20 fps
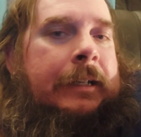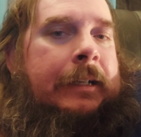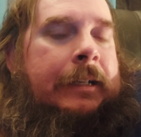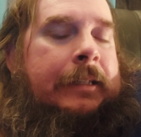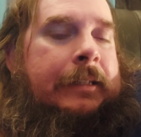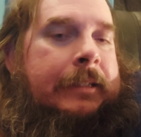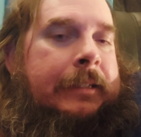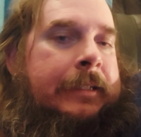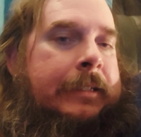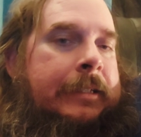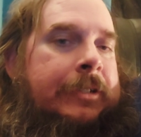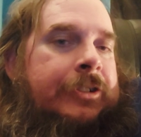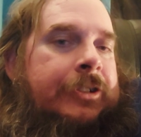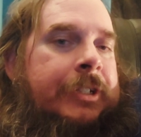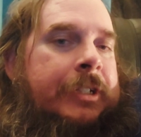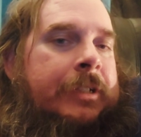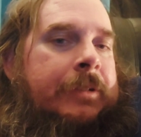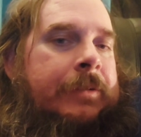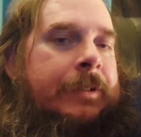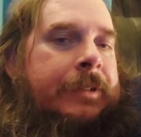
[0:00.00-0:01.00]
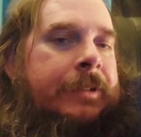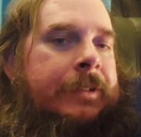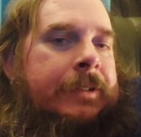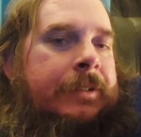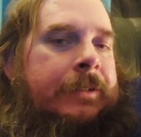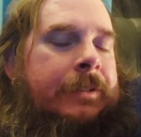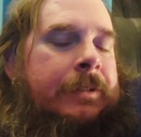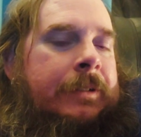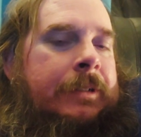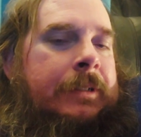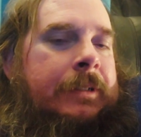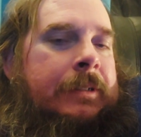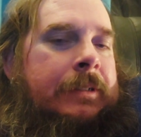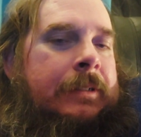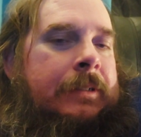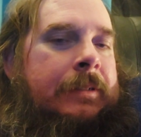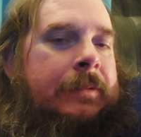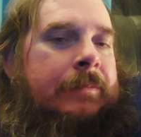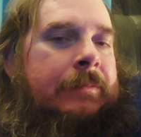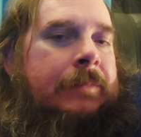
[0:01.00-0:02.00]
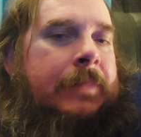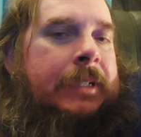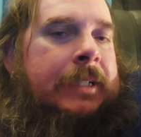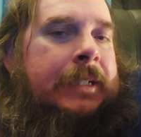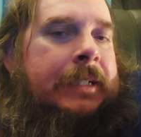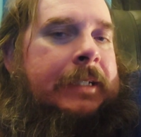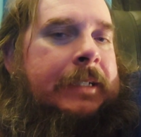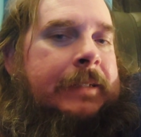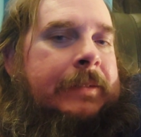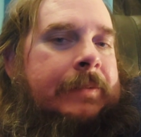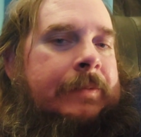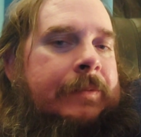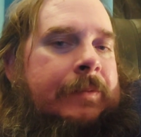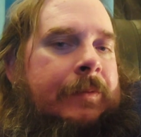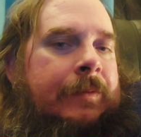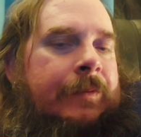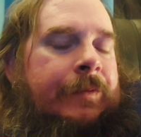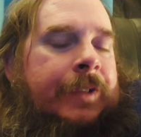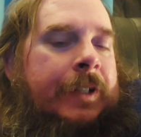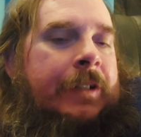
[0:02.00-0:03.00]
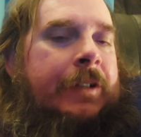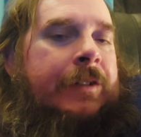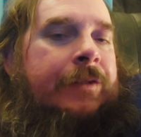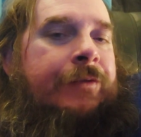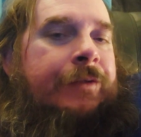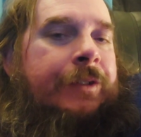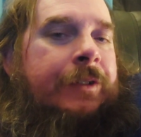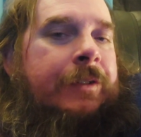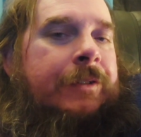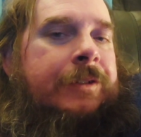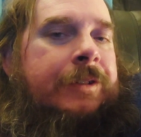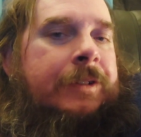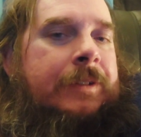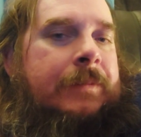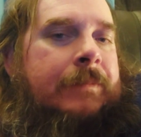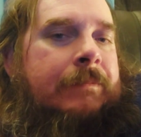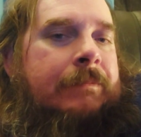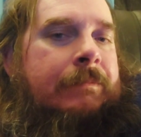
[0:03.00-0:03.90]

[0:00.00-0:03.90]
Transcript: I'd like to share with you my very first